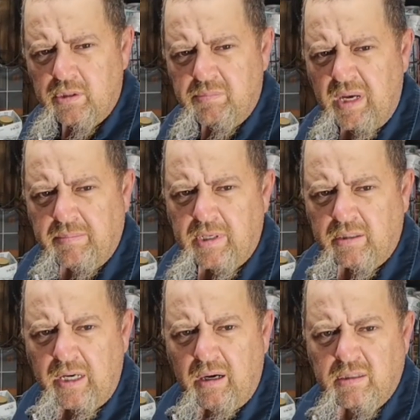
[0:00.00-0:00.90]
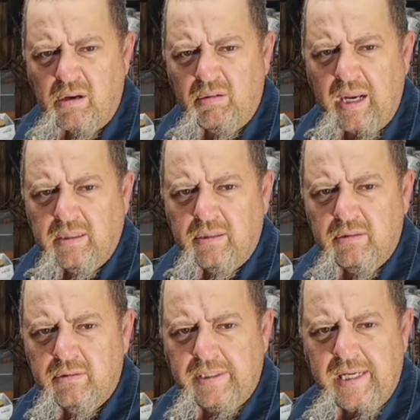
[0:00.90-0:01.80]
sometimes I'll tear a saw down
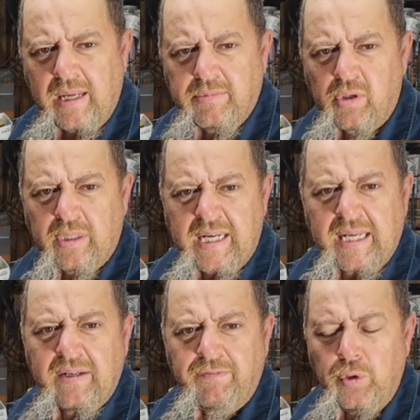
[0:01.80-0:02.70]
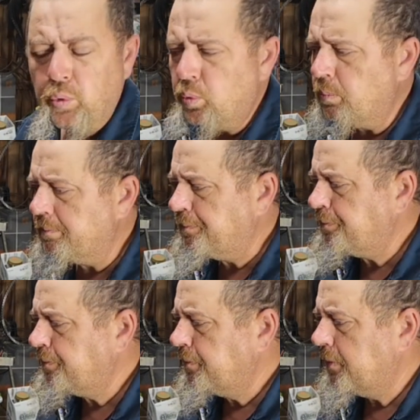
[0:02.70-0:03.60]
two or three times on a tank of fuel.
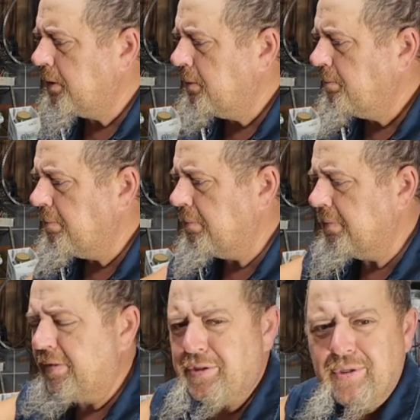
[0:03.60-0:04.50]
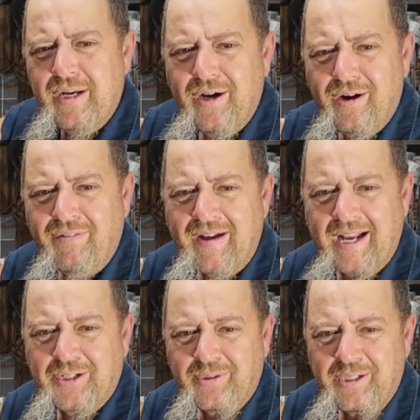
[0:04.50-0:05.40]
This one here, I've
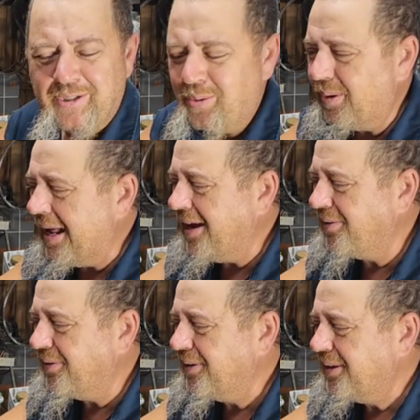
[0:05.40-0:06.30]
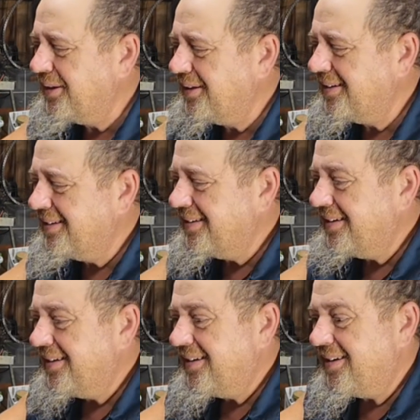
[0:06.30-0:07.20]
actually tore down,
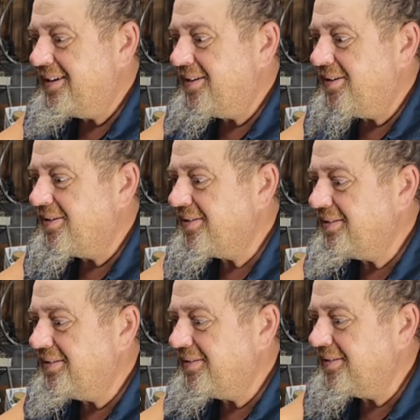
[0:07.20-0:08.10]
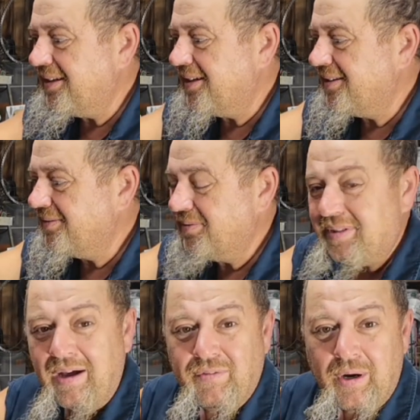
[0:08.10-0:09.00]
not
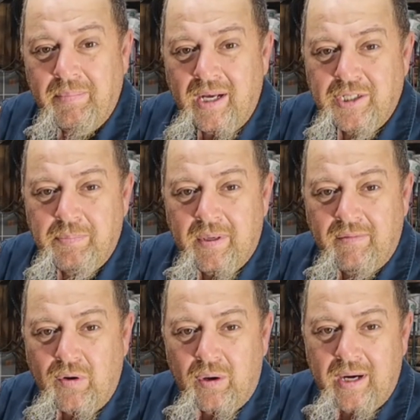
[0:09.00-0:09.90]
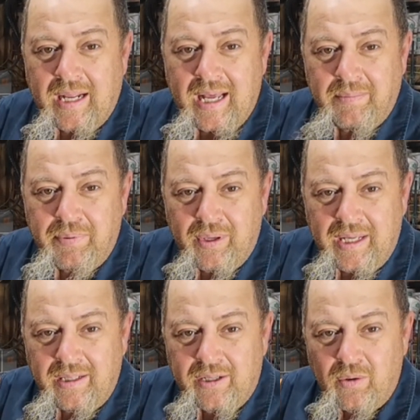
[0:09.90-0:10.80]
very much, but I've already had to put
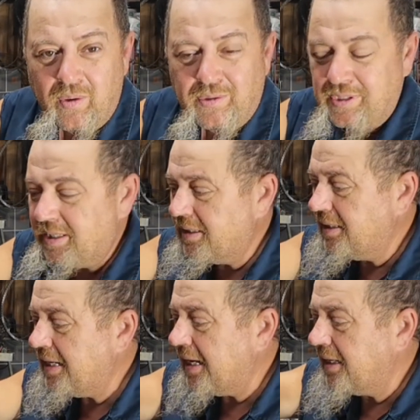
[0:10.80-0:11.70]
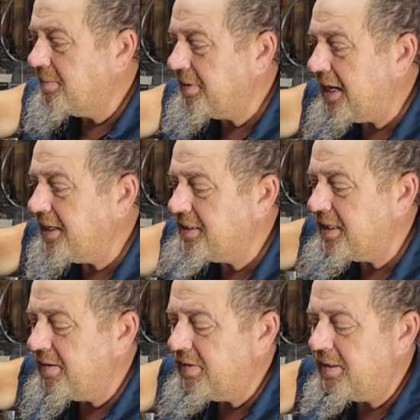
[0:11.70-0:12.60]
helicoils in the daggum case
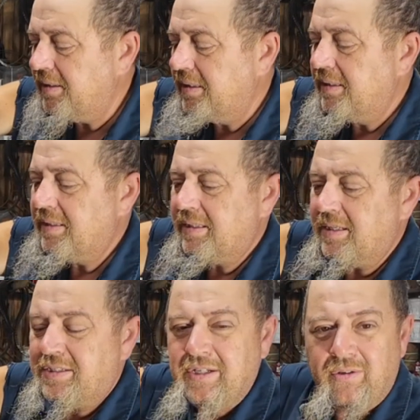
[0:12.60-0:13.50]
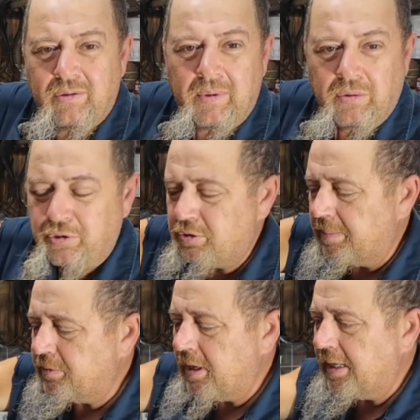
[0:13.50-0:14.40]
of it because cylinder bolt
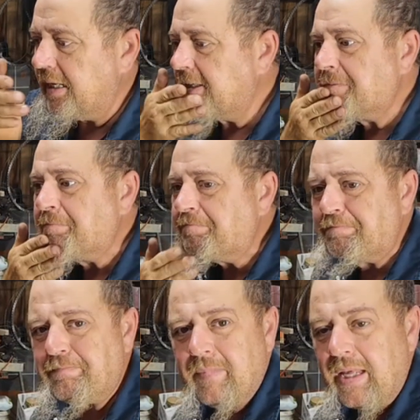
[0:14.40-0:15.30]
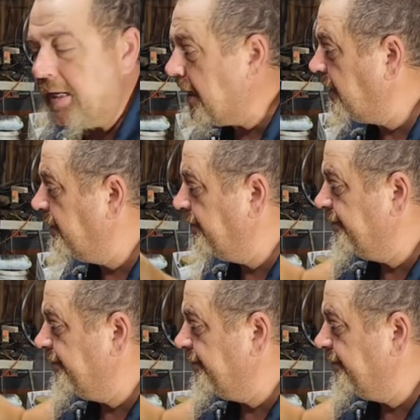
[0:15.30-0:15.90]
stripped right out. And I